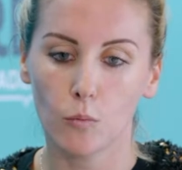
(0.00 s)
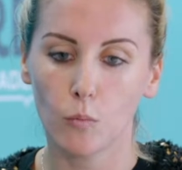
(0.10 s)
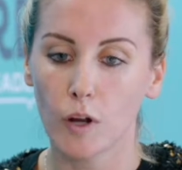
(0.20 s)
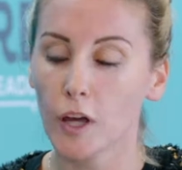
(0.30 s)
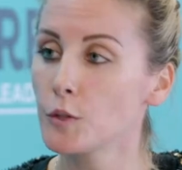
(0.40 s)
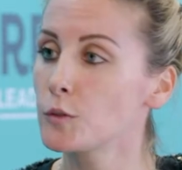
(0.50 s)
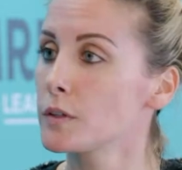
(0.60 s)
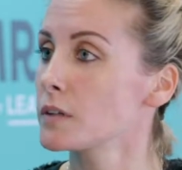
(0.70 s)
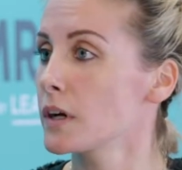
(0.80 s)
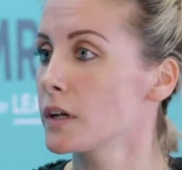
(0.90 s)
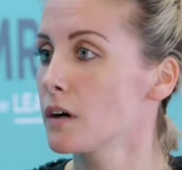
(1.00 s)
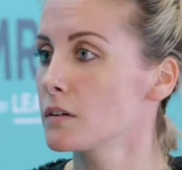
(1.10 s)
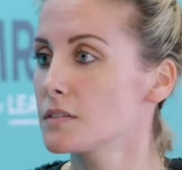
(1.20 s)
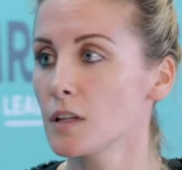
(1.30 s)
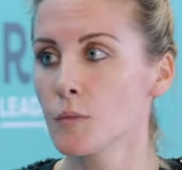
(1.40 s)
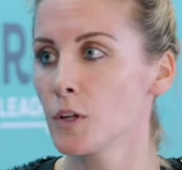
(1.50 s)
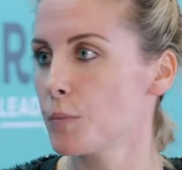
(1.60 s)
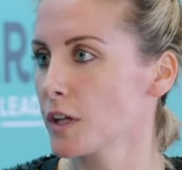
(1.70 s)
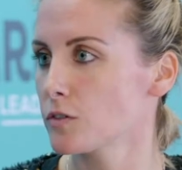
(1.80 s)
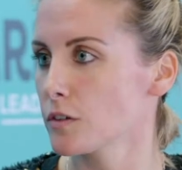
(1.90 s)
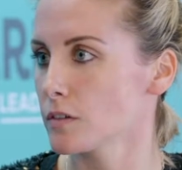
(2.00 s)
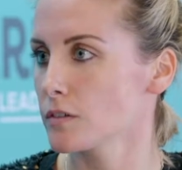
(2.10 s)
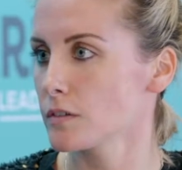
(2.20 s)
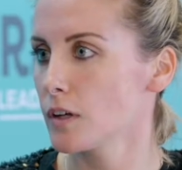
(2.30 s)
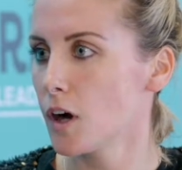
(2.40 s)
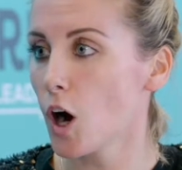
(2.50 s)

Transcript: what are you doing right now? Send me your pictures.